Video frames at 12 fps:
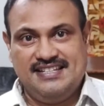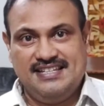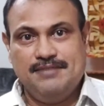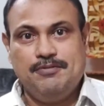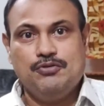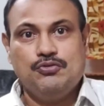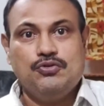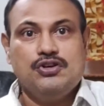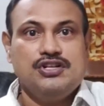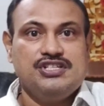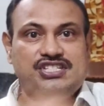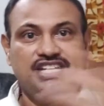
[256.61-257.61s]
If you
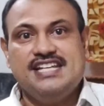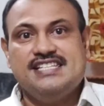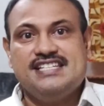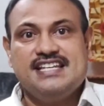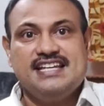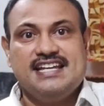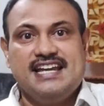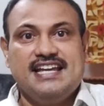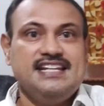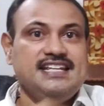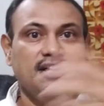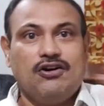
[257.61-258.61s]
change
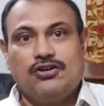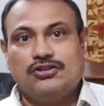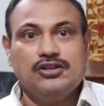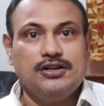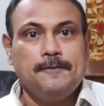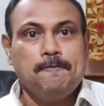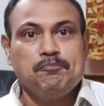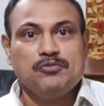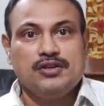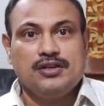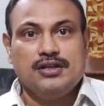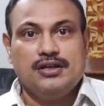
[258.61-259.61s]
any other
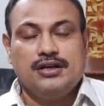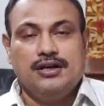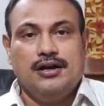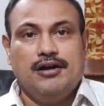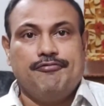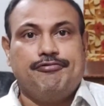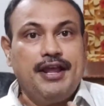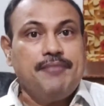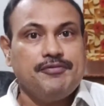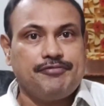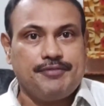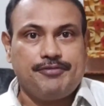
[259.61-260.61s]
frame
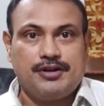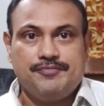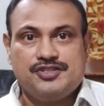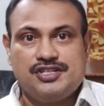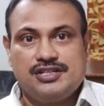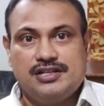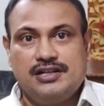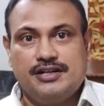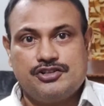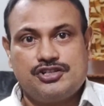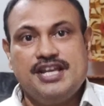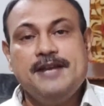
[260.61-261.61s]
of reference, let
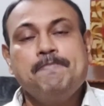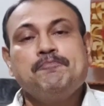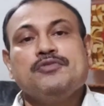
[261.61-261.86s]
us say,